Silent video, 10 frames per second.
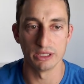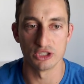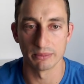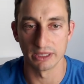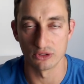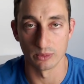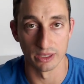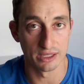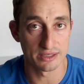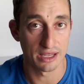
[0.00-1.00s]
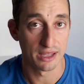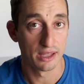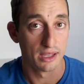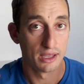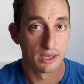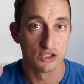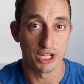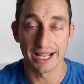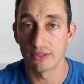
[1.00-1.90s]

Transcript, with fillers: jumping into one of these, check out the